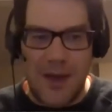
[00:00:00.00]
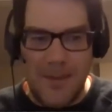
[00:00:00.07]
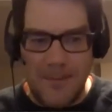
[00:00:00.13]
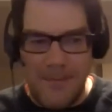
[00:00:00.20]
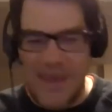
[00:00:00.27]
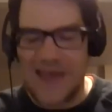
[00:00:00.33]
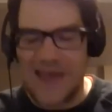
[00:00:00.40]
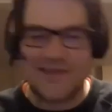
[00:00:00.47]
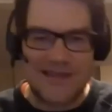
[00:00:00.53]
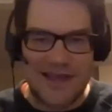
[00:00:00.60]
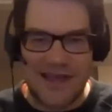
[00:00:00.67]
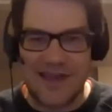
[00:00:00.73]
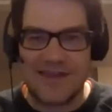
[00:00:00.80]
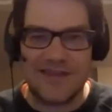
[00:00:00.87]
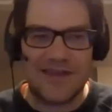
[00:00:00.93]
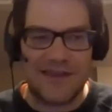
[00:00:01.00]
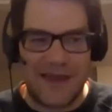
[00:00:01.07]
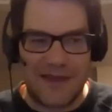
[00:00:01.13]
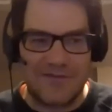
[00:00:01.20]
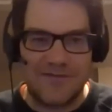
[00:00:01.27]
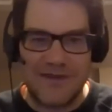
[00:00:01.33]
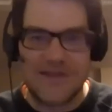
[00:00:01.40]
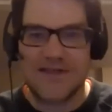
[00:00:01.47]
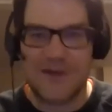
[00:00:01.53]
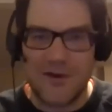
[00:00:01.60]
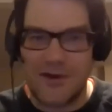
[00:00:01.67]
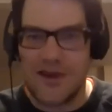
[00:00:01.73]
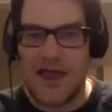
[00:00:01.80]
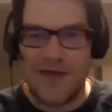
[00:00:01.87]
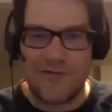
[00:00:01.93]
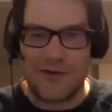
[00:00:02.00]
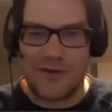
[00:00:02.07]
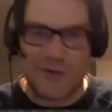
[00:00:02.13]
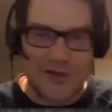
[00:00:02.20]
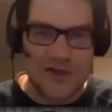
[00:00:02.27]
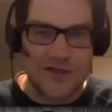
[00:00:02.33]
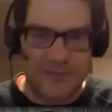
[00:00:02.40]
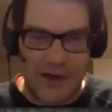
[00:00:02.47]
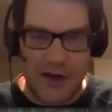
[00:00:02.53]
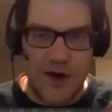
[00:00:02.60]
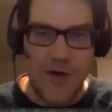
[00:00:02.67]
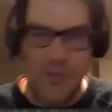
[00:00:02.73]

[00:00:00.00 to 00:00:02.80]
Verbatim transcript: mix in the, like, physical evolution of, like,